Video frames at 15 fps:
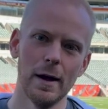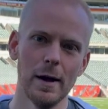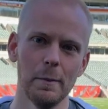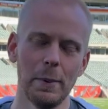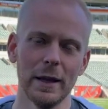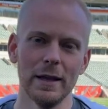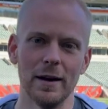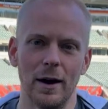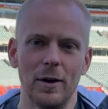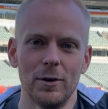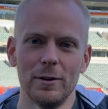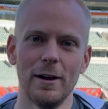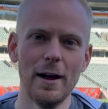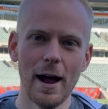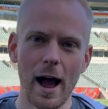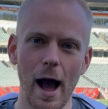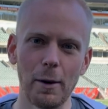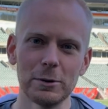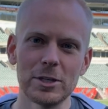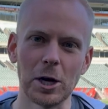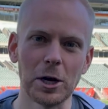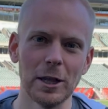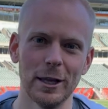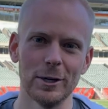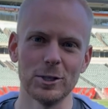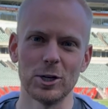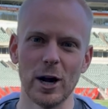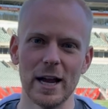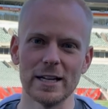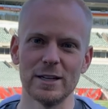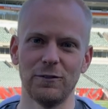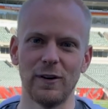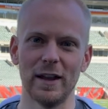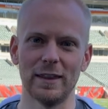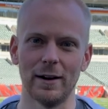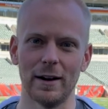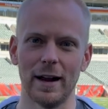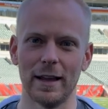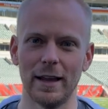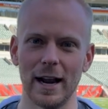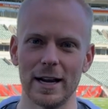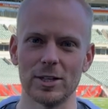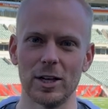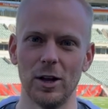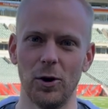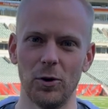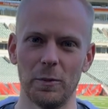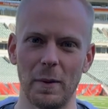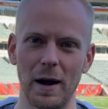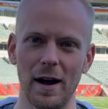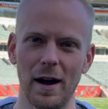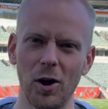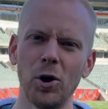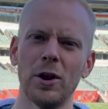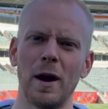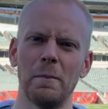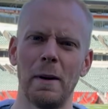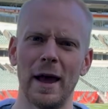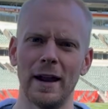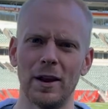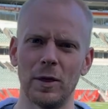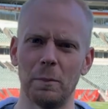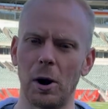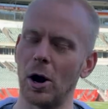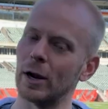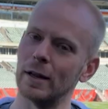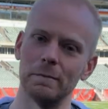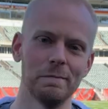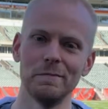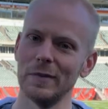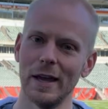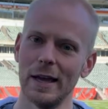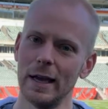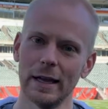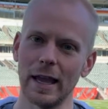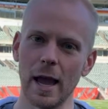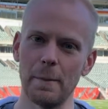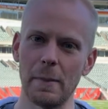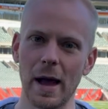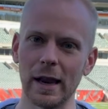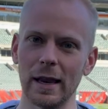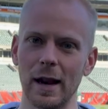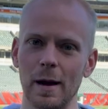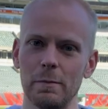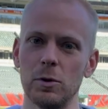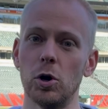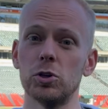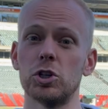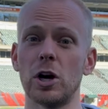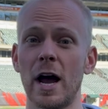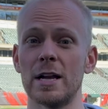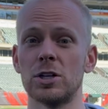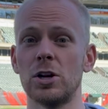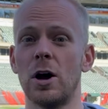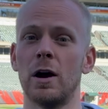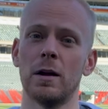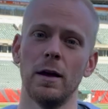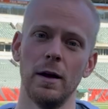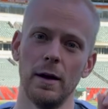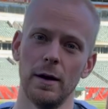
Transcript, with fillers: but you know, I would talk a little trash if I thought I could actually hold my, hold up my end of the bargain. Can't back it up. No trash talk.